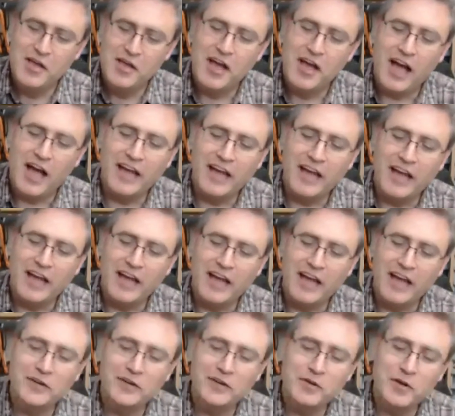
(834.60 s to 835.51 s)
I don't know
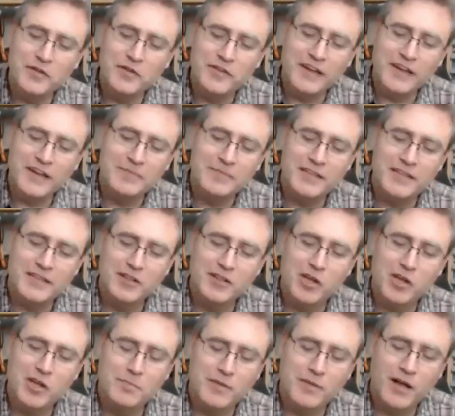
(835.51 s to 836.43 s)
if I'd be the low
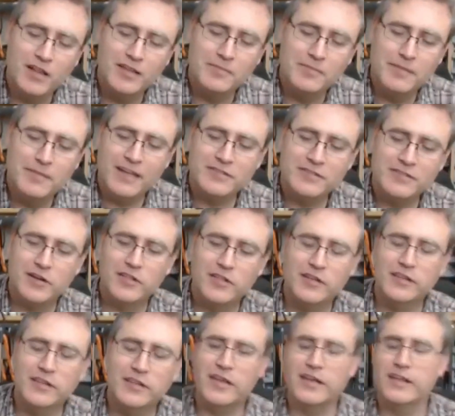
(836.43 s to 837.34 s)
poly master. I think
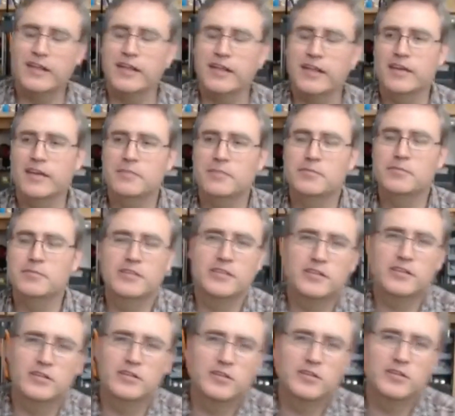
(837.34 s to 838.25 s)
that
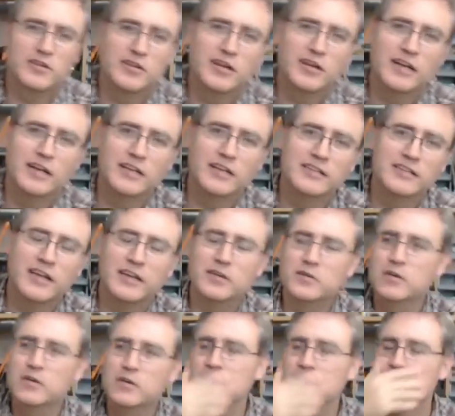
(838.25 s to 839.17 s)
particular
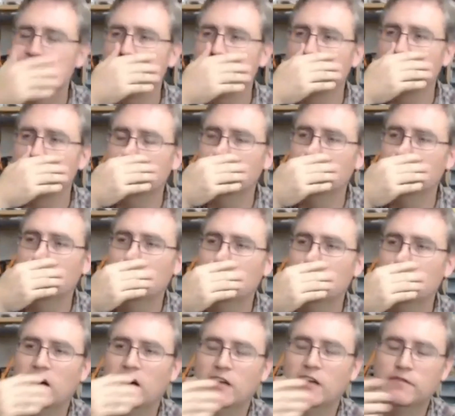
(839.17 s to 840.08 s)
title goes to
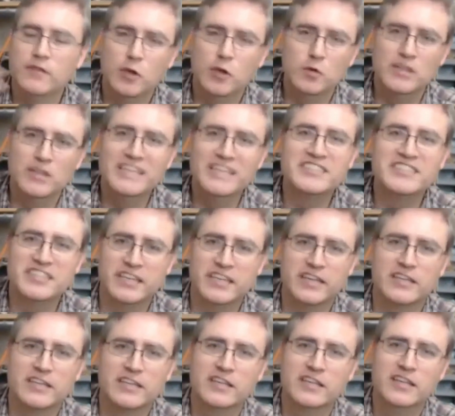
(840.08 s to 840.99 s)

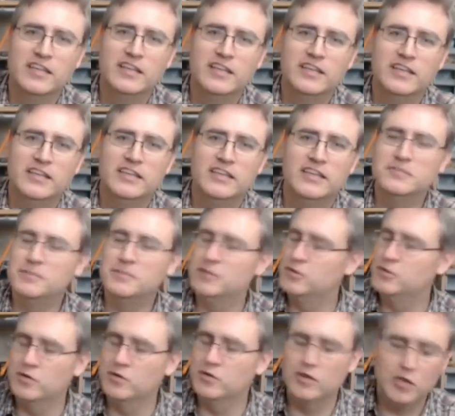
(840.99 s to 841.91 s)
Flowlistic. He's been
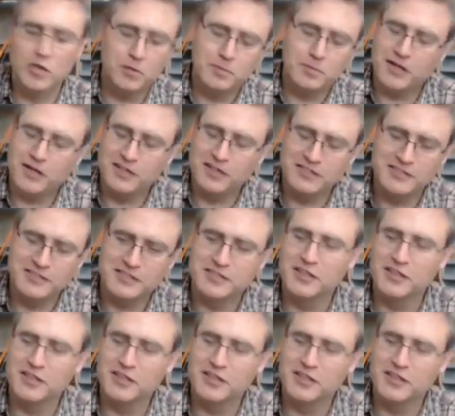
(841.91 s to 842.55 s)
doing low poly since